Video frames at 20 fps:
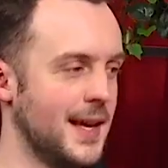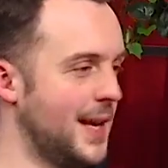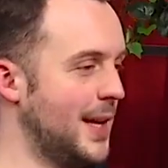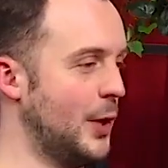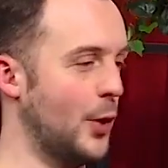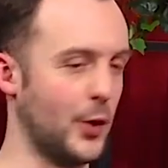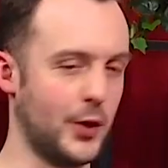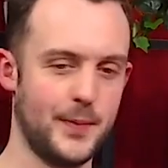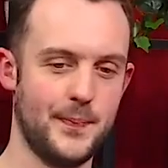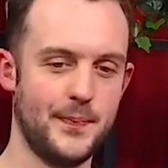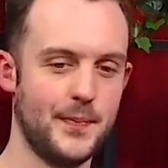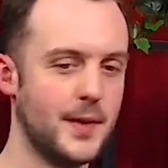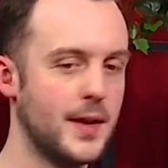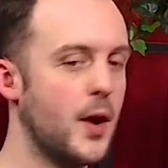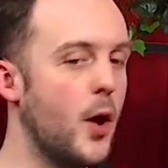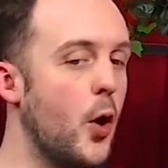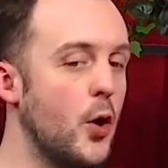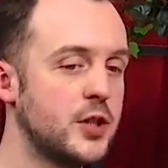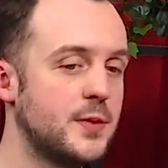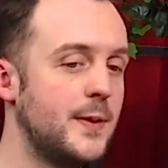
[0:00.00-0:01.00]
Look,
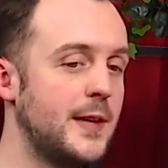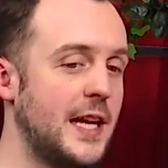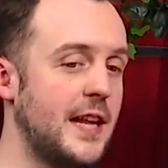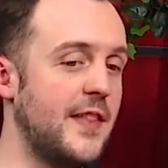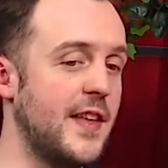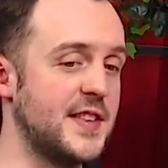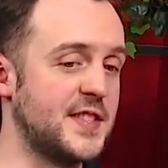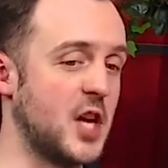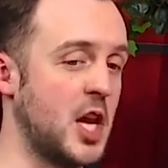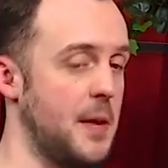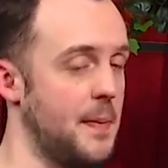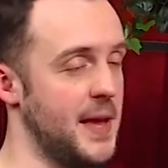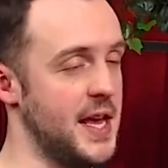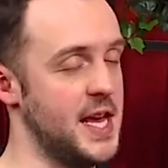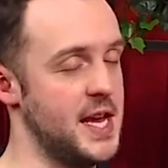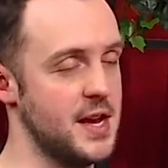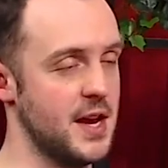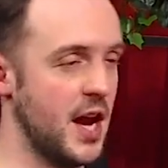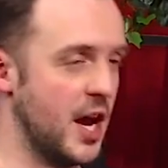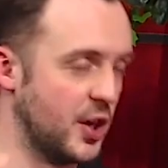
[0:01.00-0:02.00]
ultimately there's going to
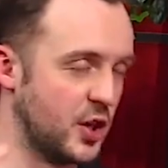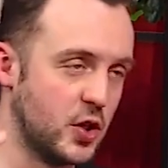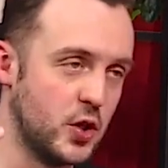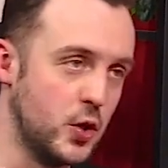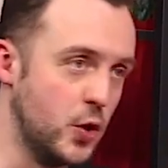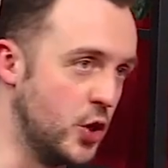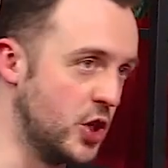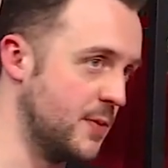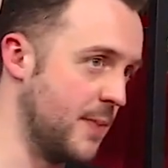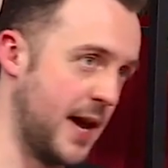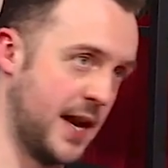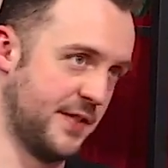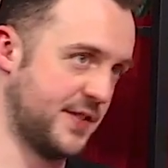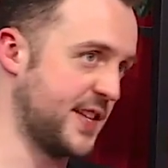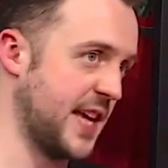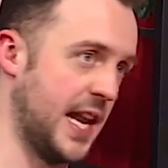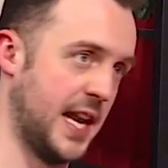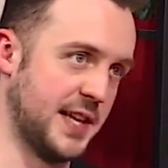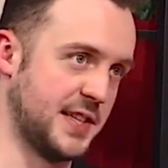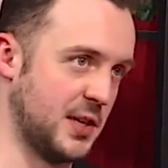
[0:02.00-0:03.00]
be a huge amount of
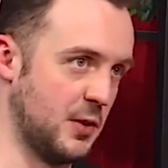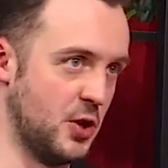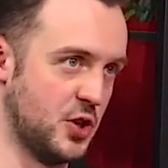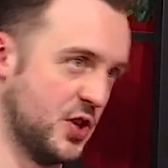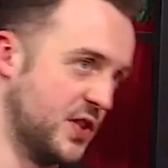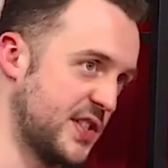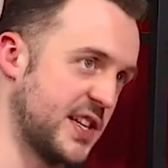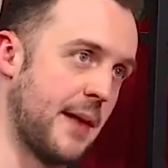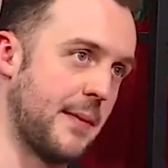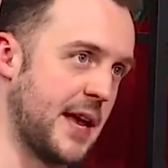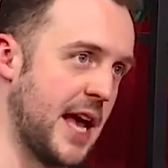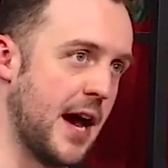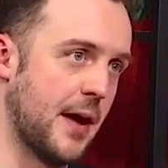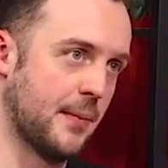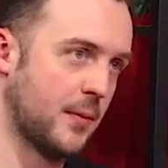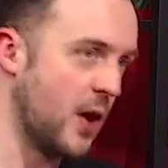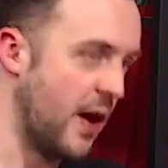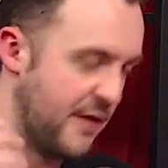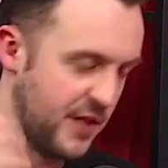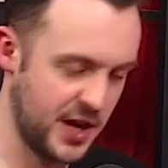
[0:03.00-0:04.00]
scaling solutions coming out
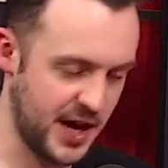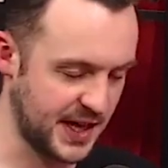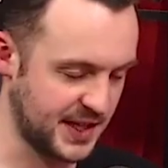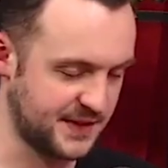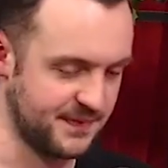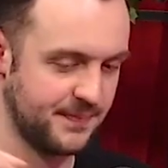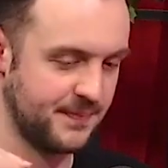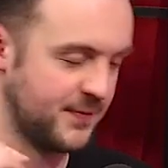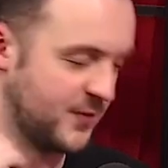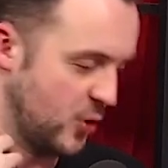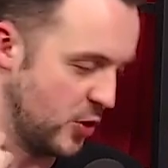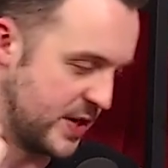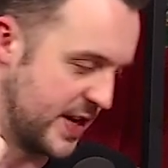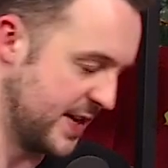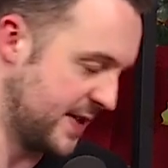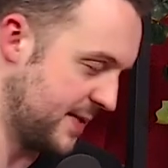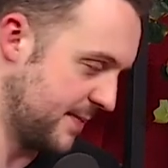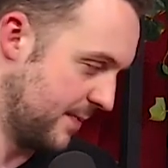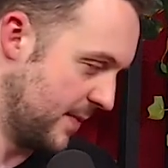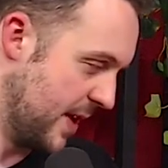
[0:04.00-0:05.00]
over the next 2
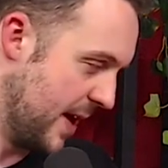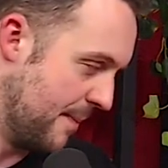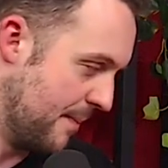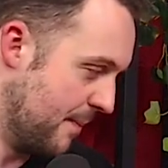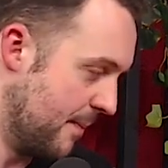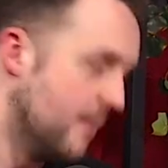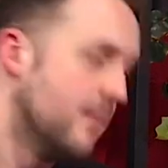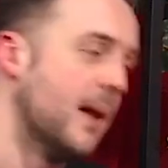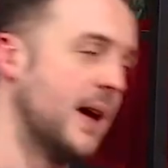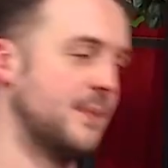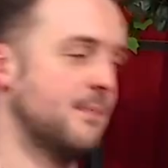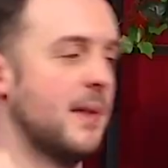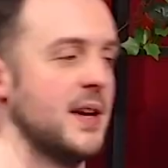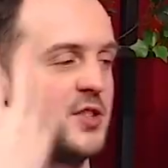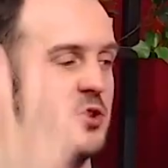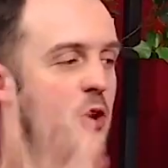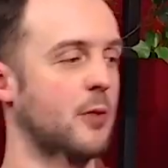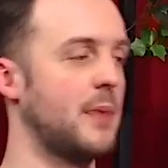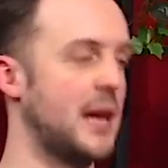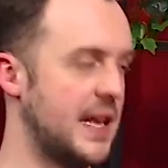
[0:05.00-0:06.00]
years. My
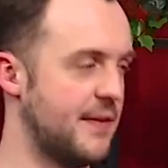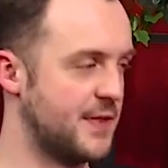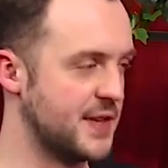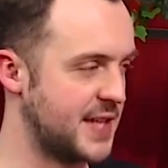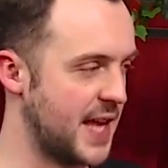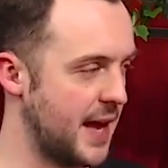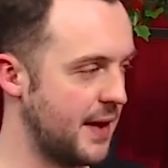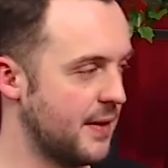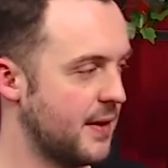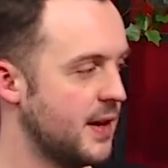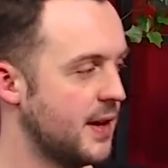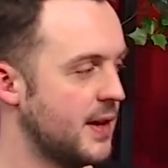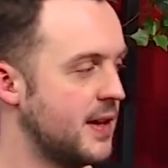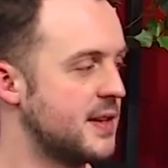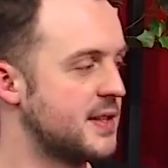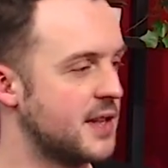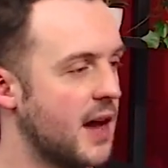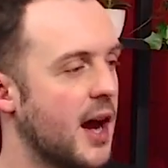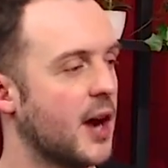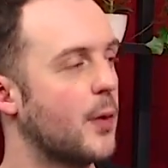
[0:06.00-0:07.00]
strong belief is that
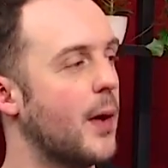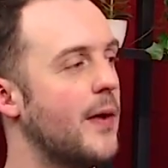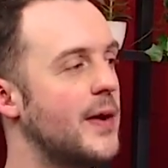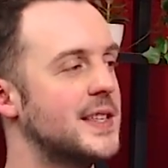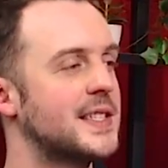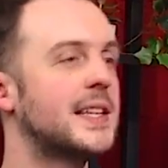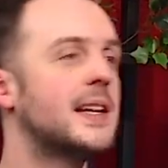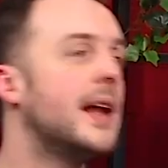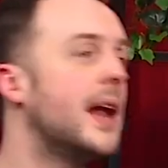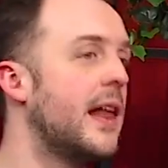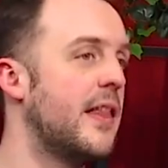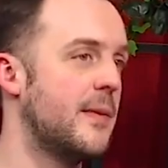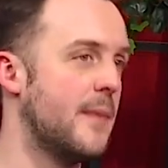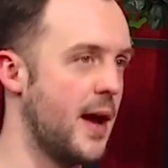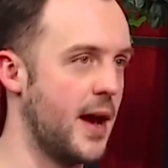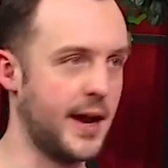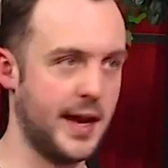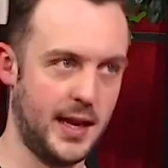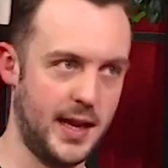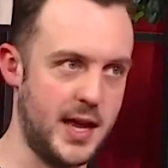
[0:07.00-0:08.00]
Starkware is clearly the
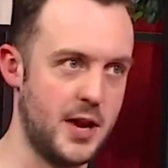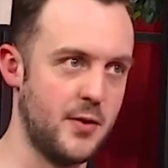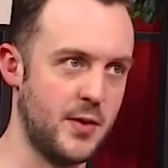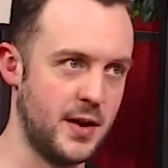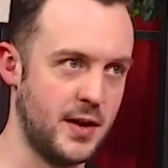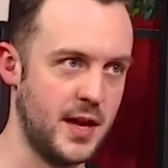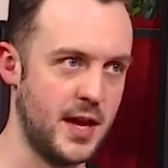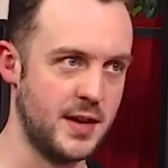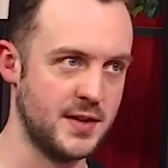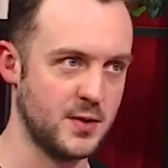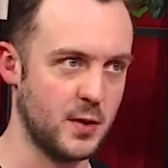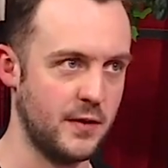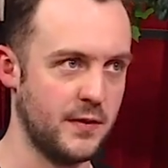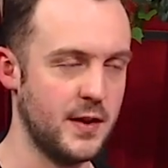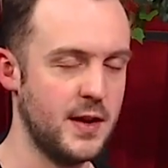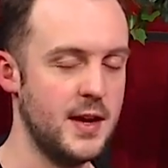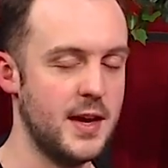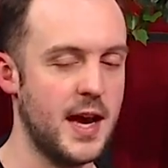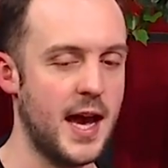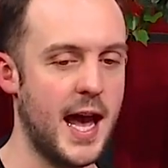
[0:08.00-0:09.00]
market leader in sort of
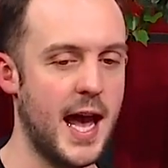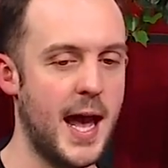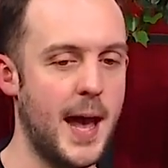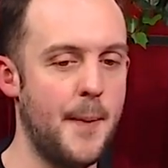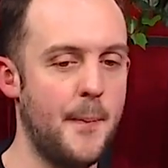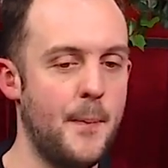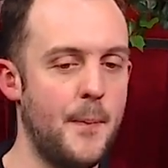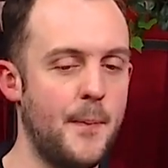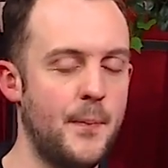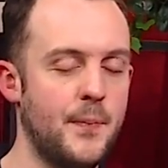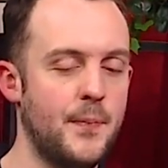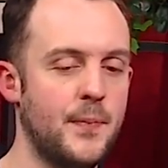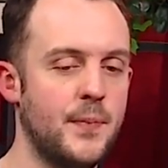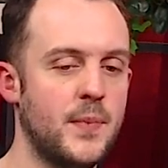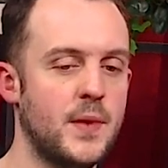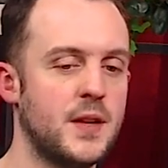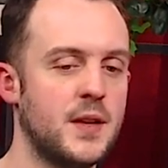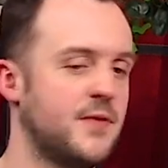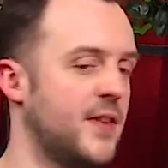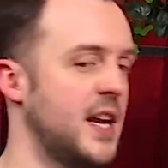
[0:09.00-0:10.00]

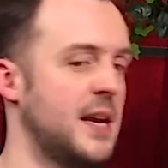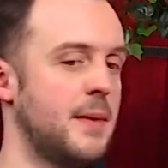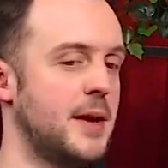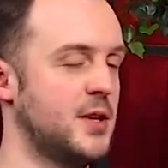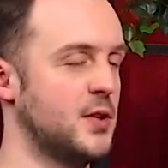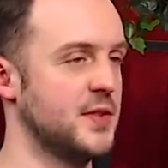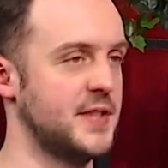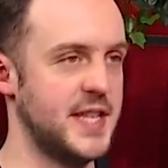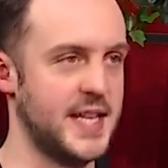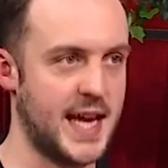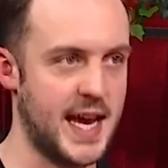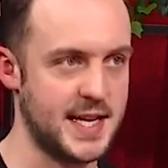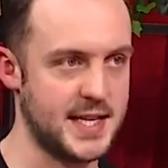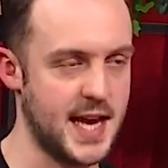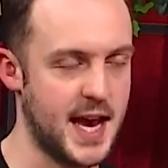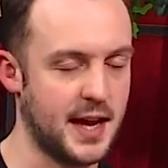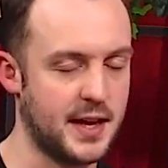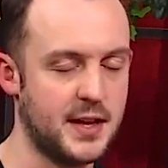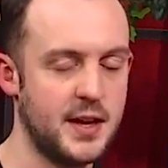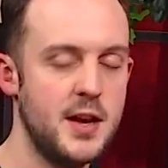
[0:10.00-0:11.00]
fundamental ZK
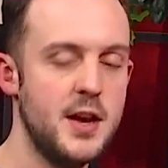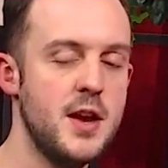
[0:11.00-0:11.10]
tech.